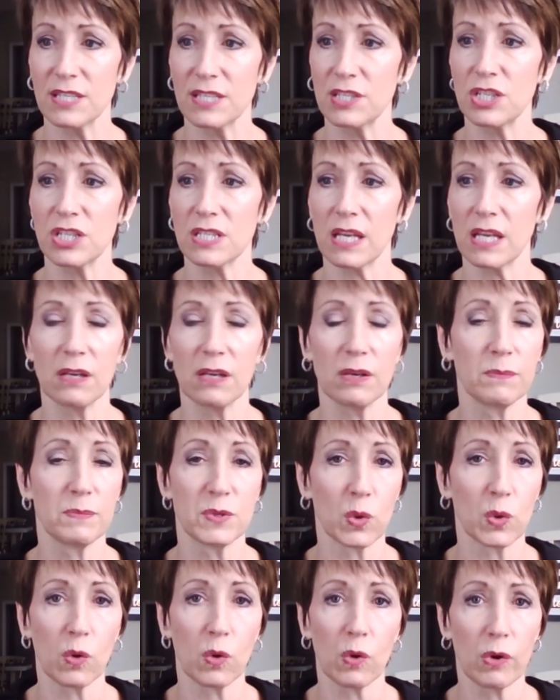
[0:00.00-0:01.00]
It's just going to
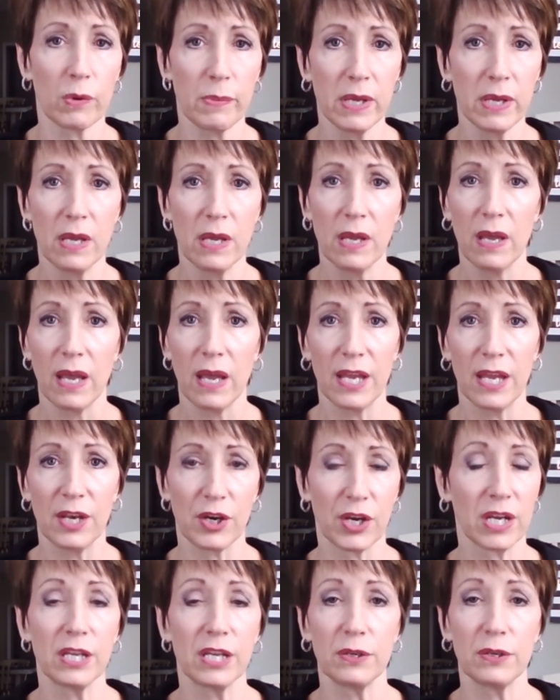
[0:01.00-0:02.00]
absorb and you're
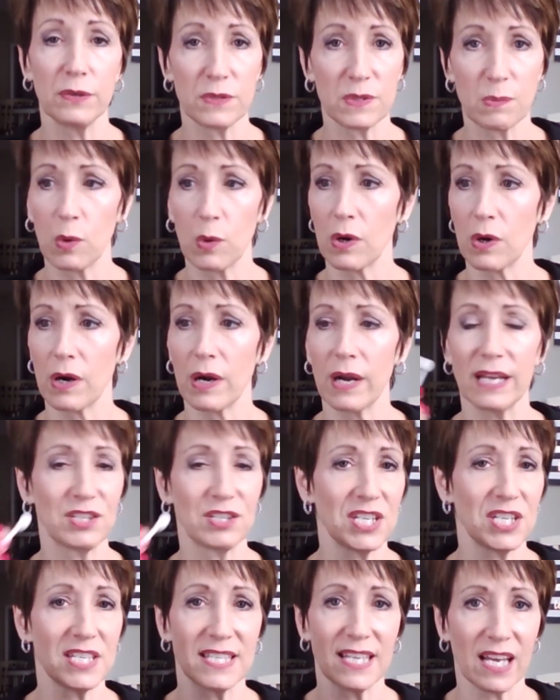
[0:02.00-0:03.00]
going to use more, and
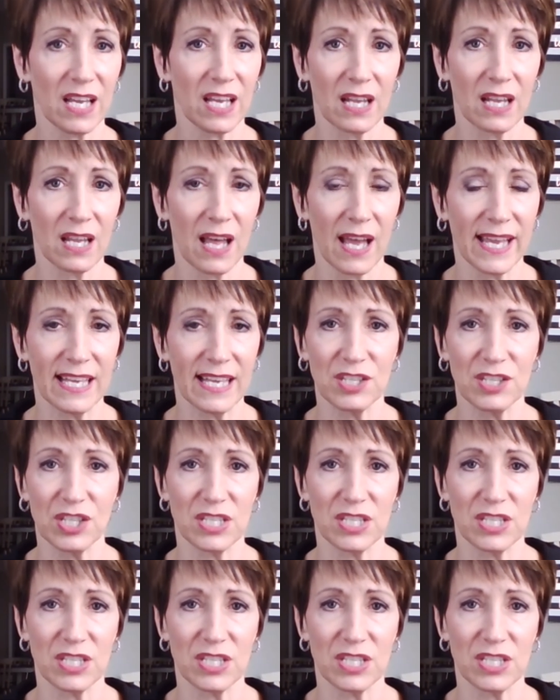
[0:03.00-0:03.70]
she's not going to like it.